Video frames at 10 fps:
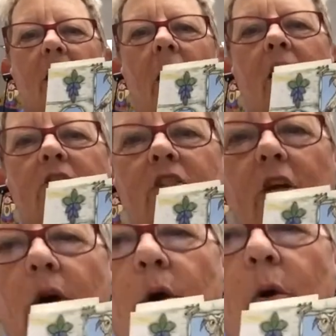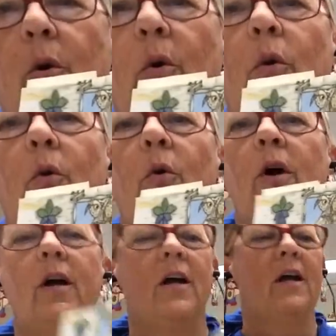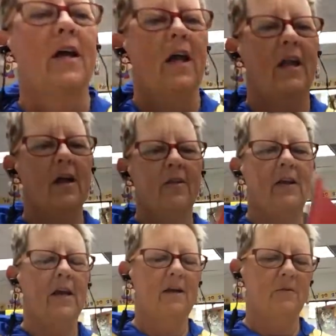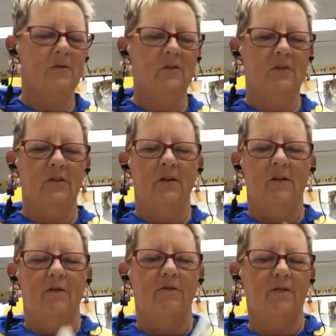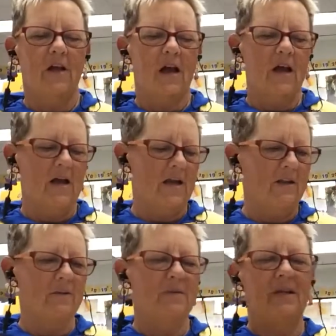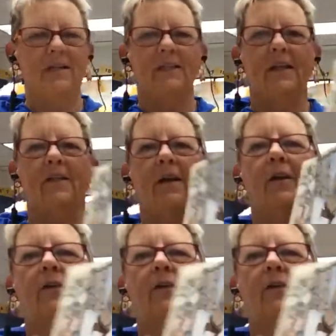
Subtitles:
ha-choo! And all the animals fly out of the mitten, and there